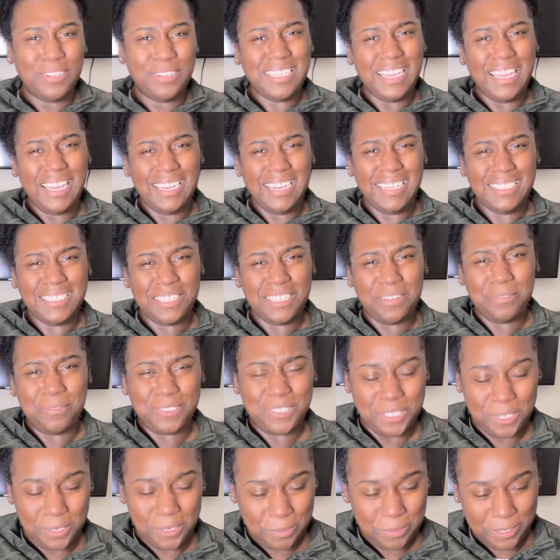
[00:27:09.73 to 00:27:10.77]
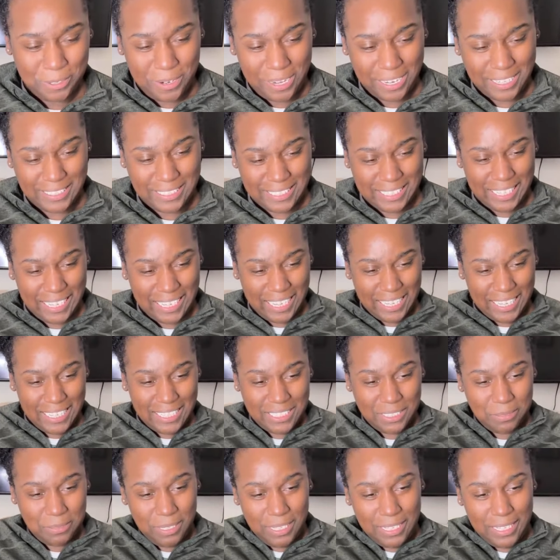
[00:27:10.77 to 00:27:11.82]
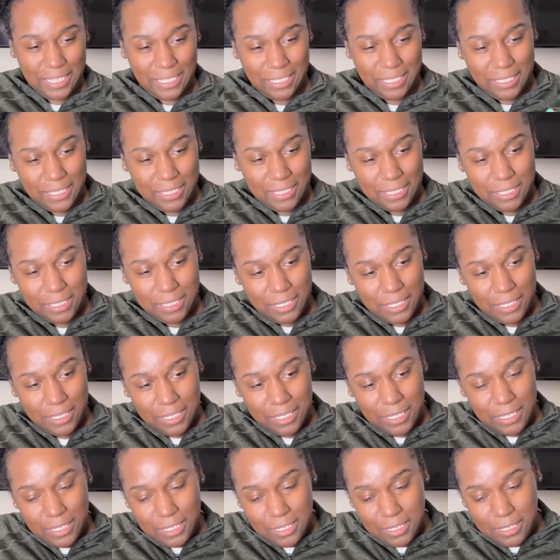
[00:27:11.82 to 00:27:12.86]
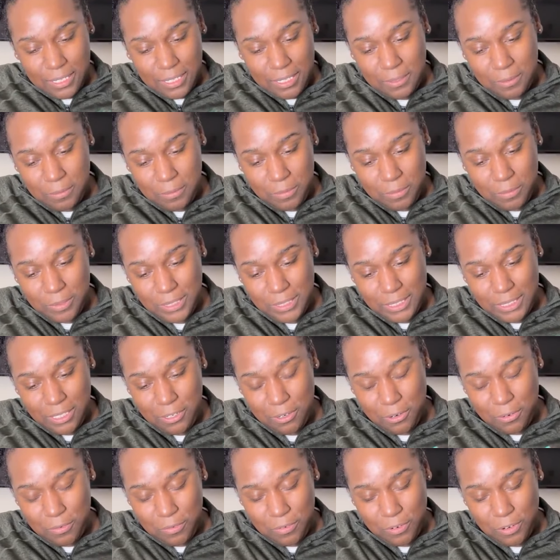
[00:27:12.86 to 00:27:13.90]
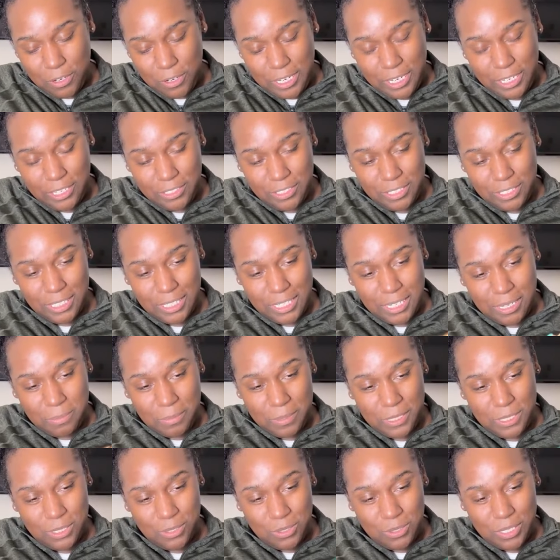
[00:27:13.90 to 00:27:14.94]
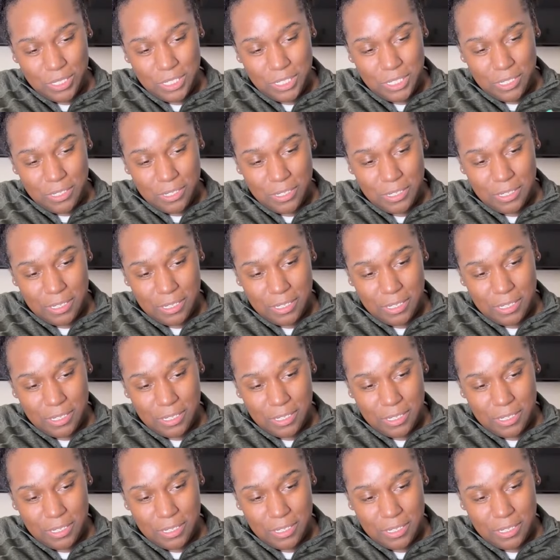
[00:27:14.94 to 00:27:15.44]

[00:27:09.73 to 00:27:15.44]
What the hell is up with y'all procrastinating this week? What's the overall energy coming towards you?